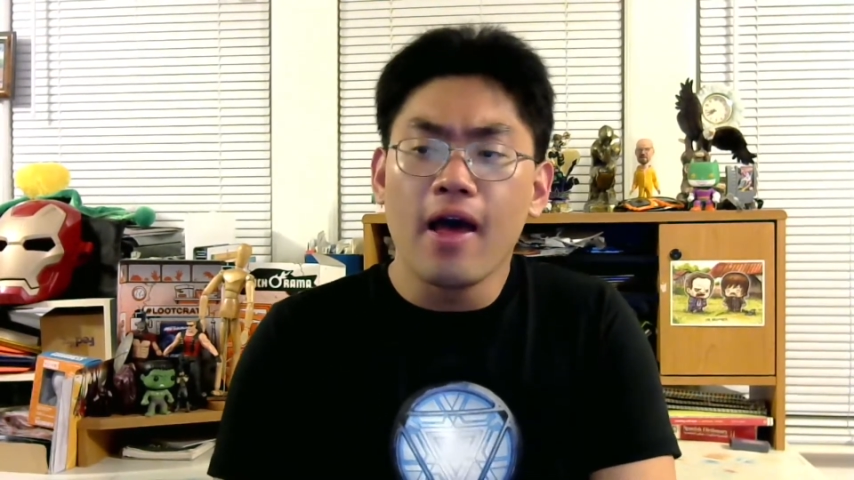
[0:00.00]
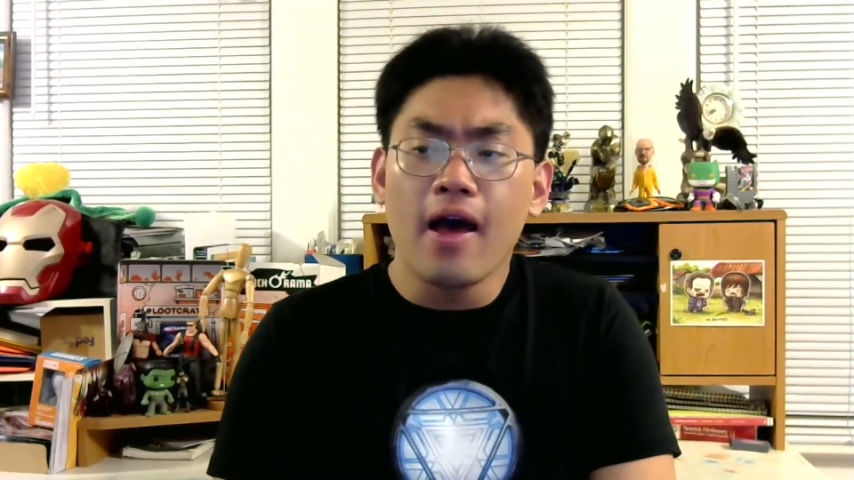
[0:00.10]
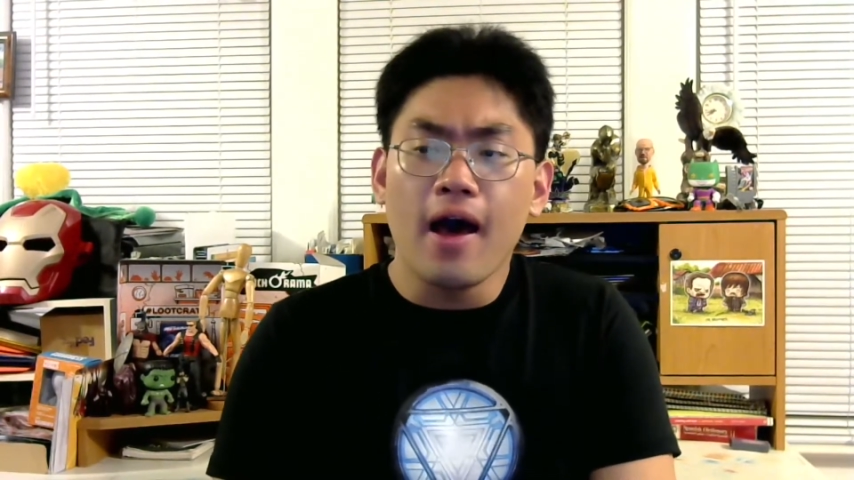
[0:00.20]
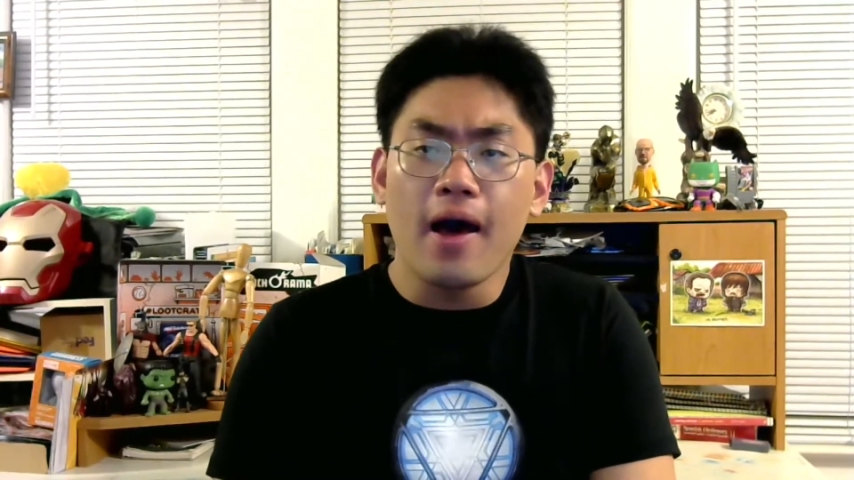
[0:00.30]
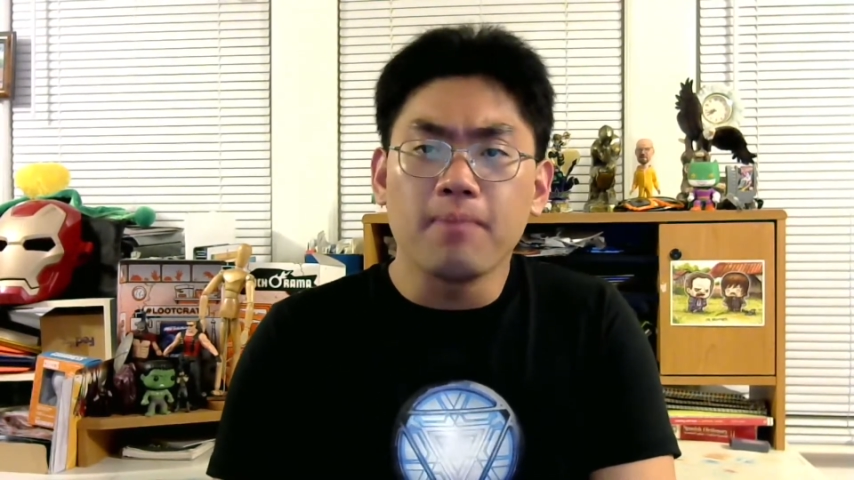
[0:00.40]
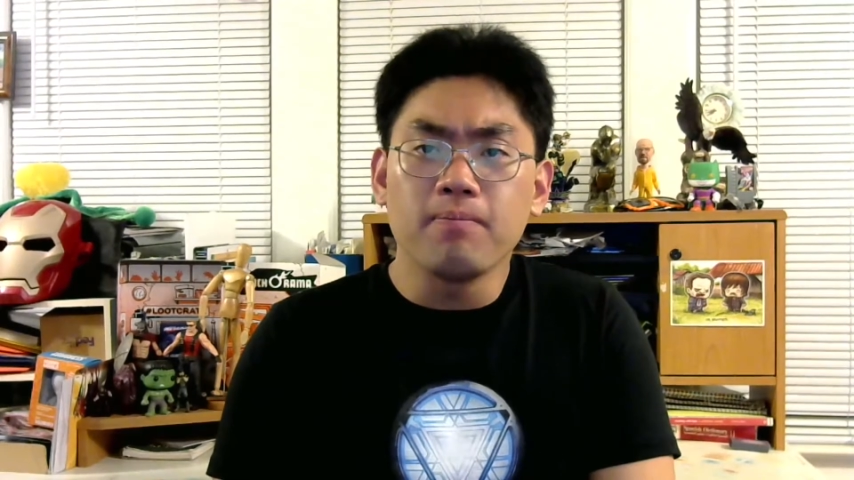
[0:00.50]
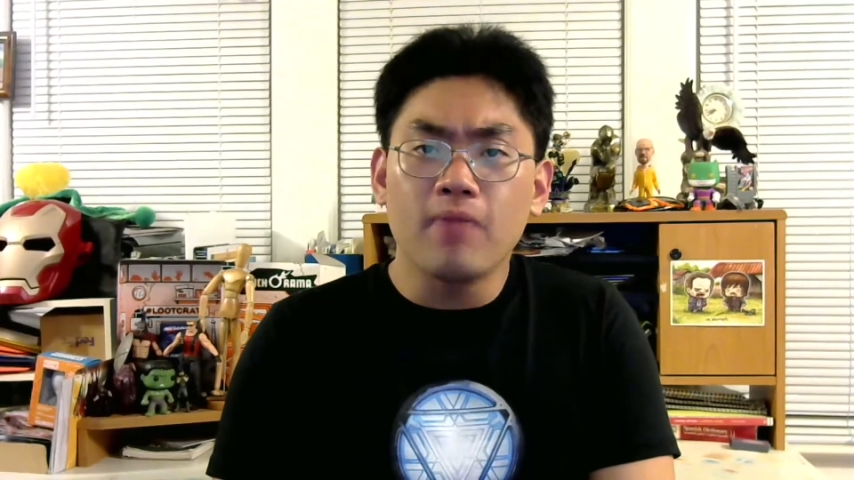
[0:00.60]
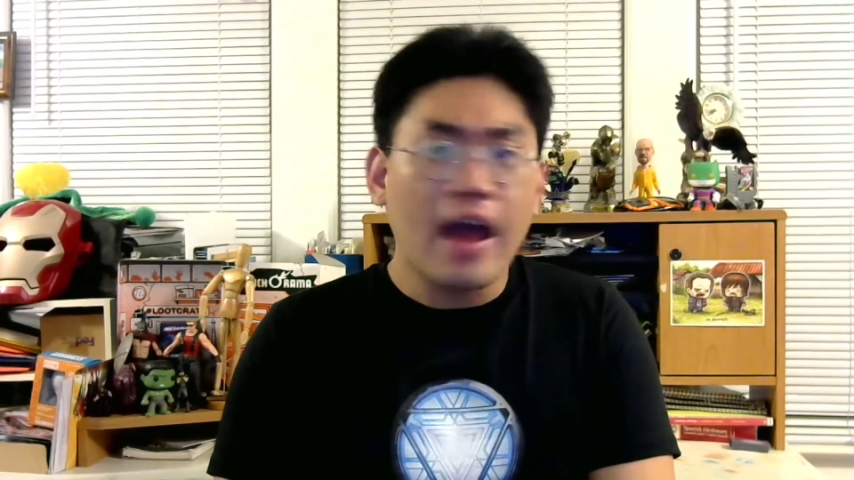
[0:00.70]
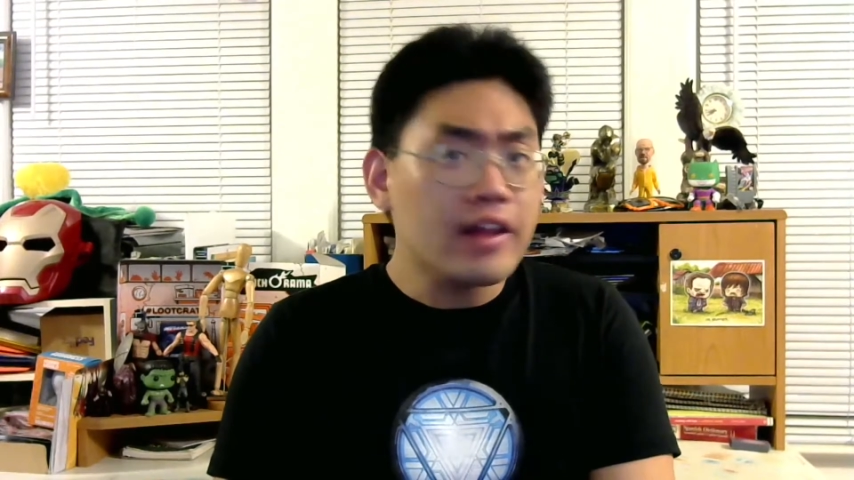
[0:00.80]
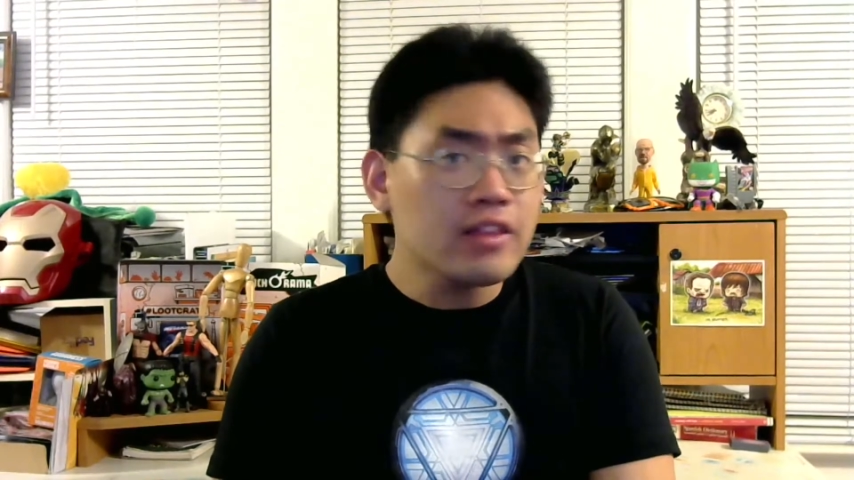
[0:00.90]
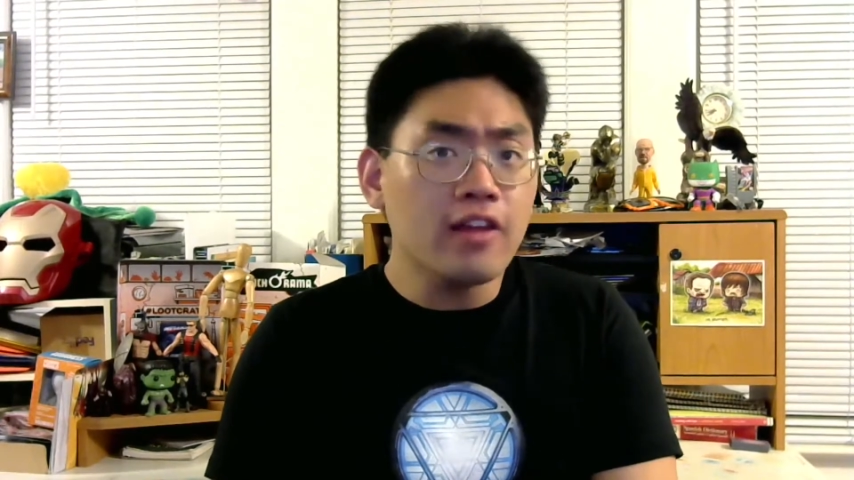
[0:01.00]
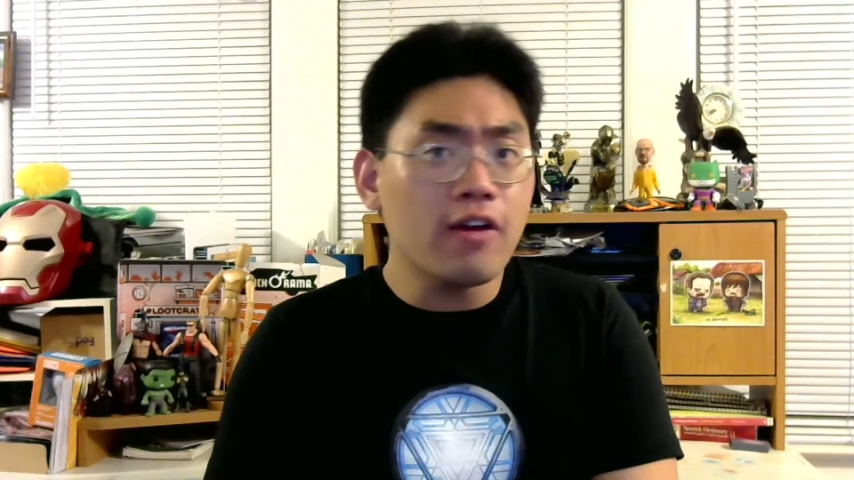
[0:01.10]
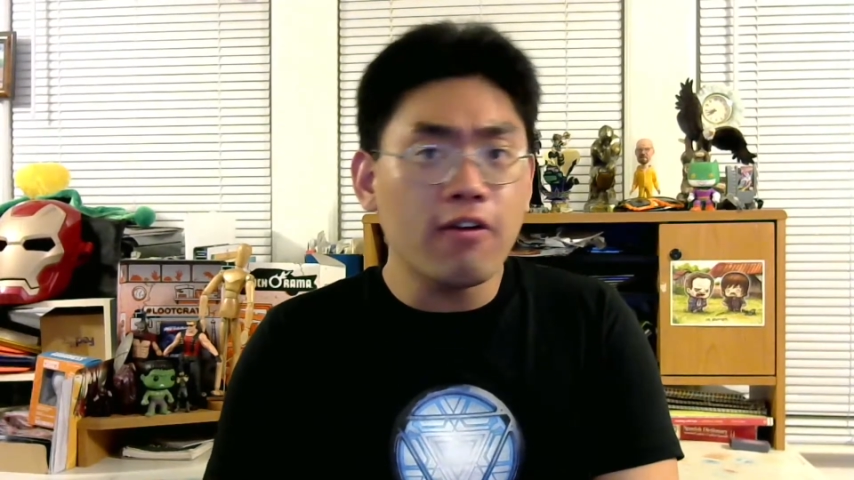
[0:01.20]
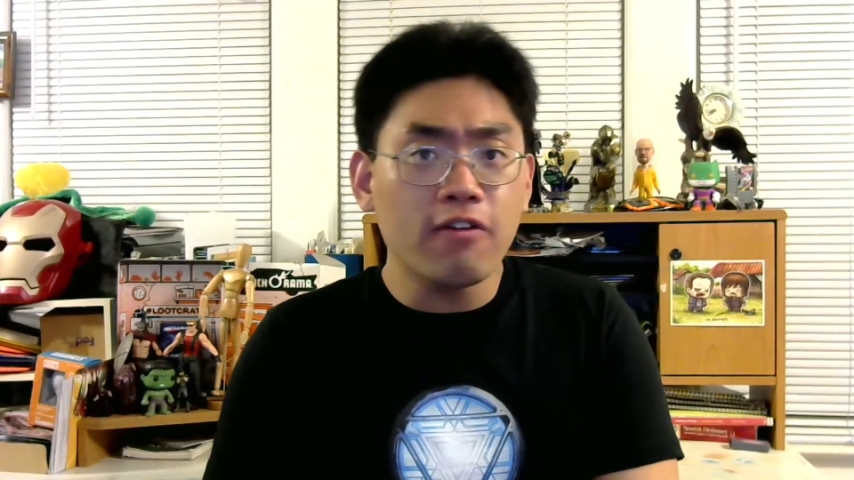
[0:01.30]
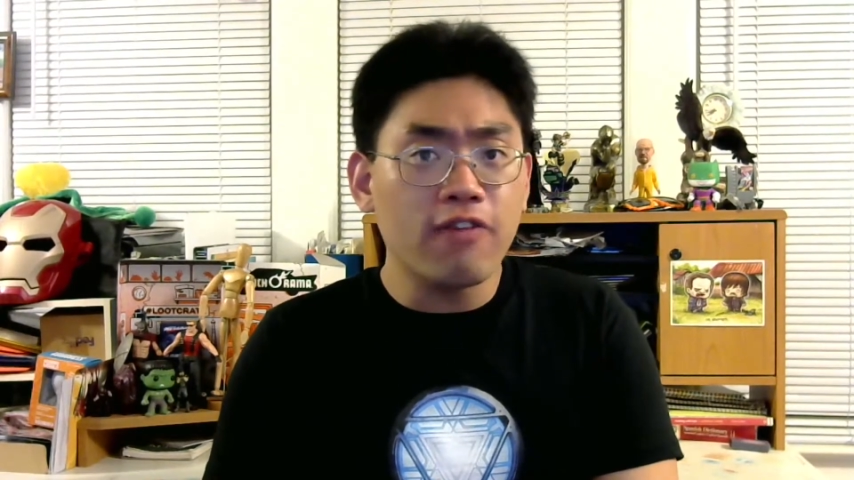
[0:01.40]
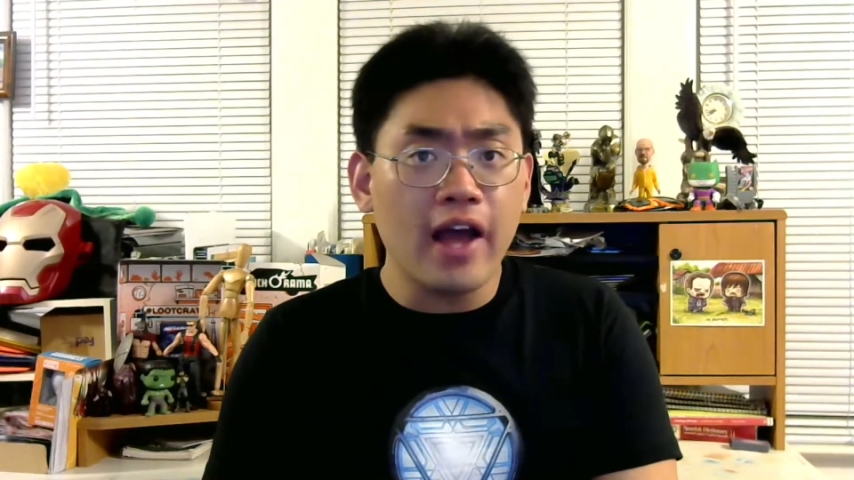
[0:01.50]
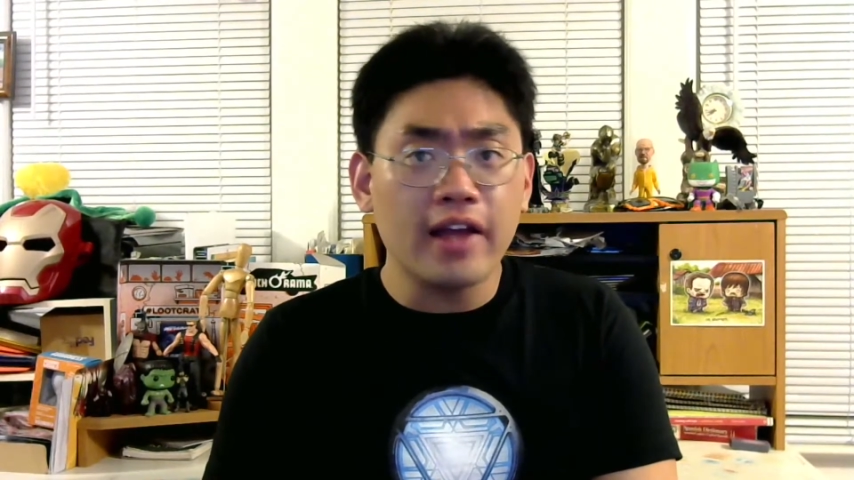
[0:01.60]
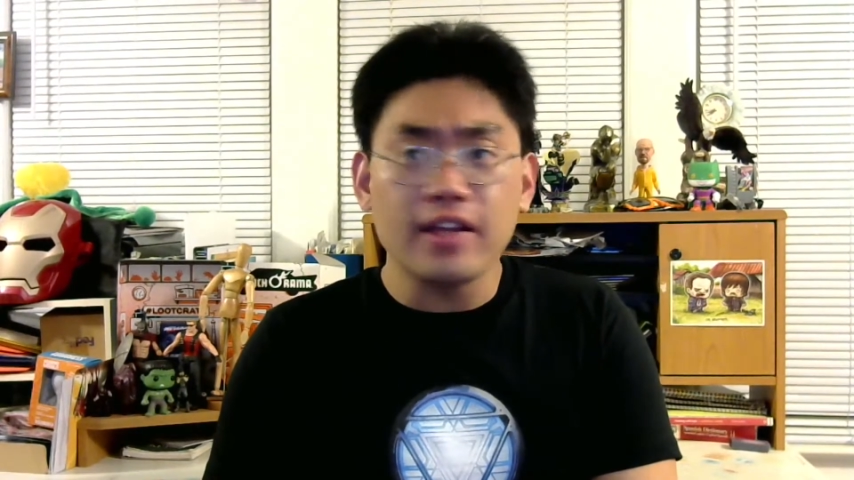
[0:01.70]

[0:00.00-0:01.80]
I thought they were fine.